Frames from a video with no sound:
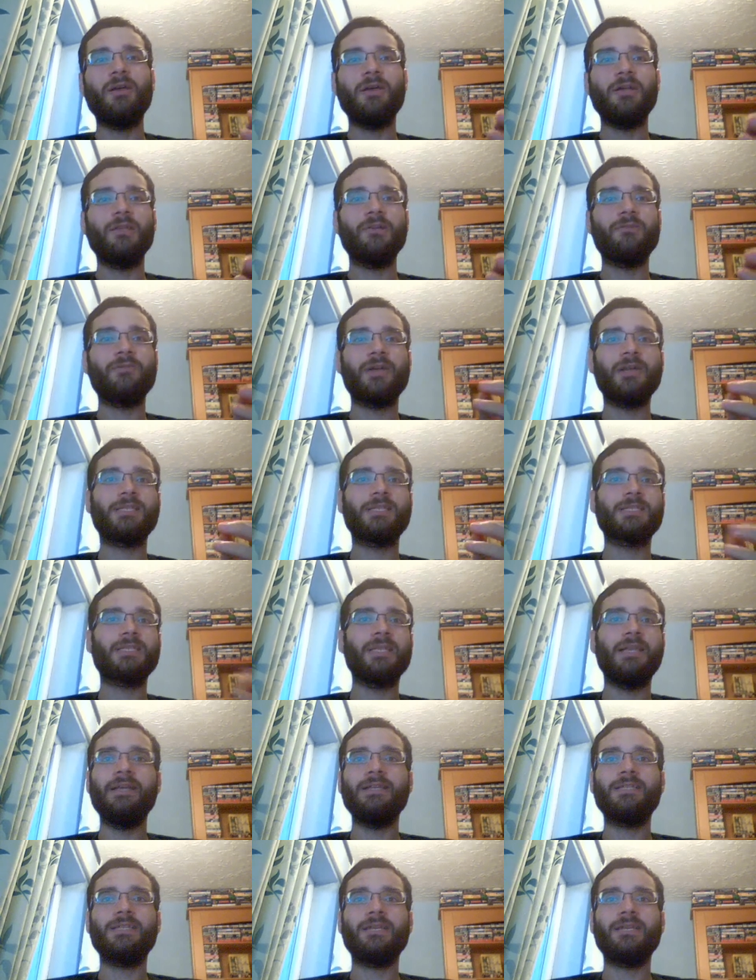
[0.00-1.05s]
You know, that it's
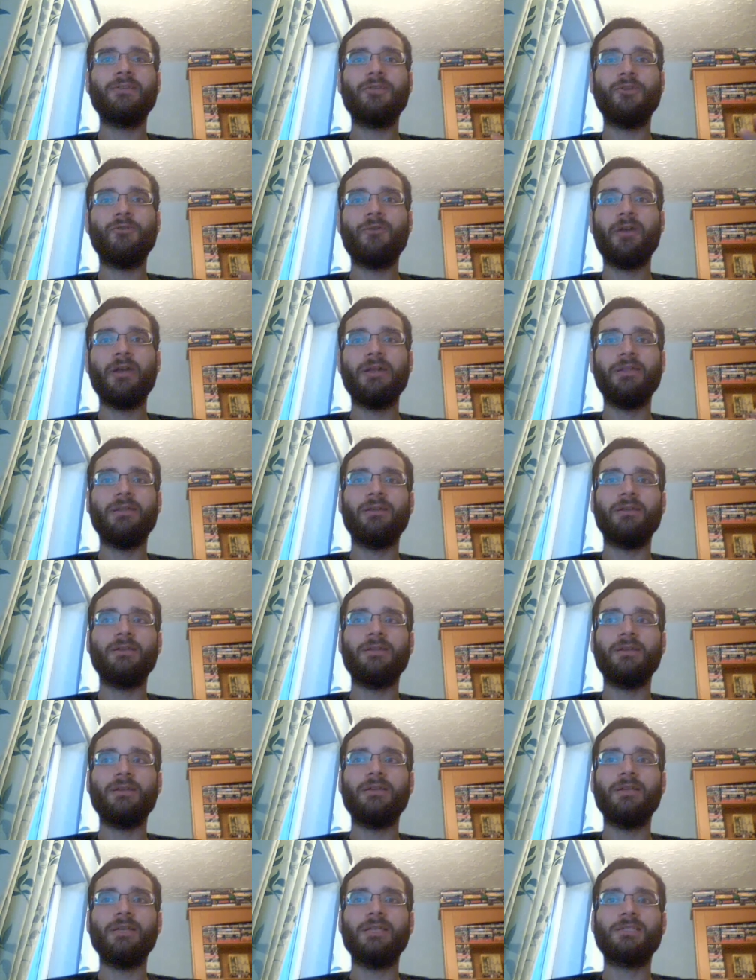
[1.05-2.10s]
sleazy and degrading, and
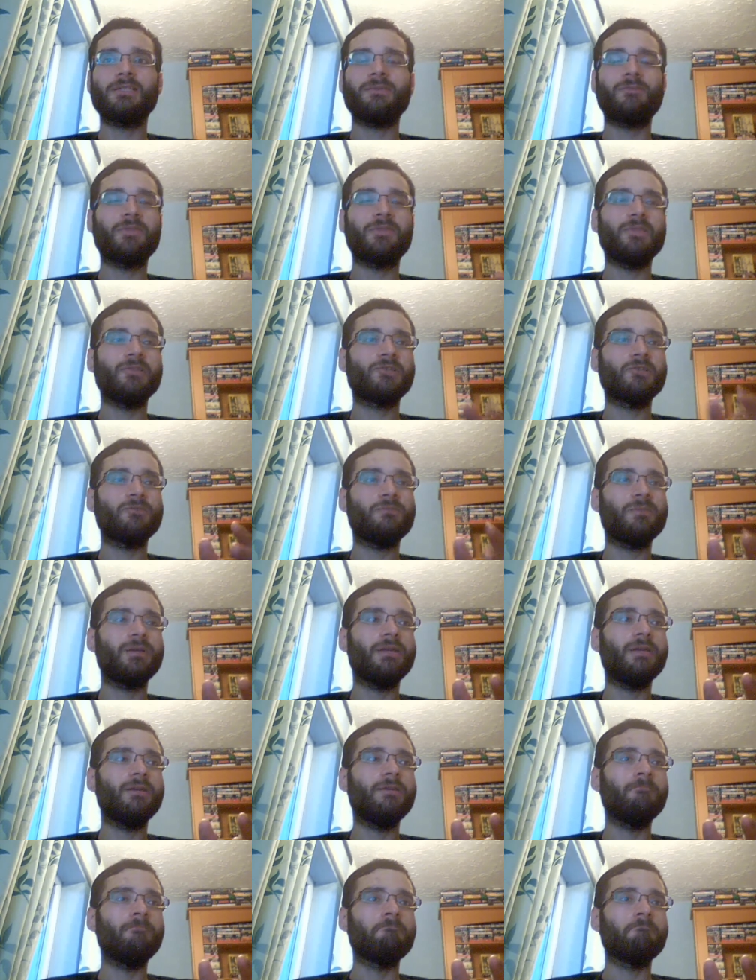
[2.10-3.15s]
that it's something that should
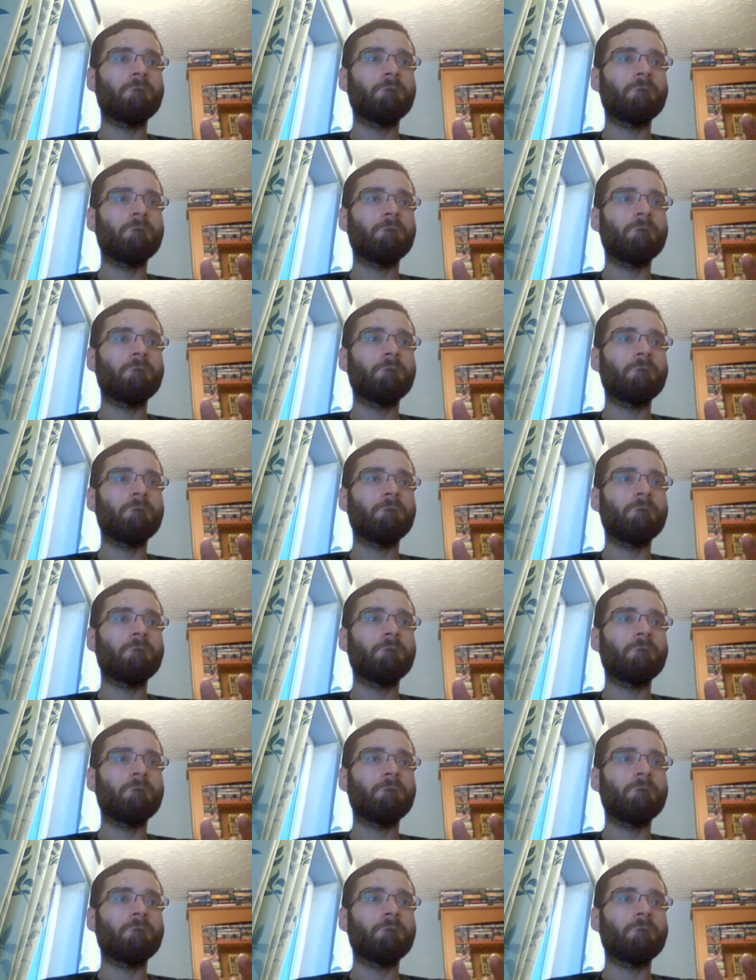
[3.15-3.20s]
be,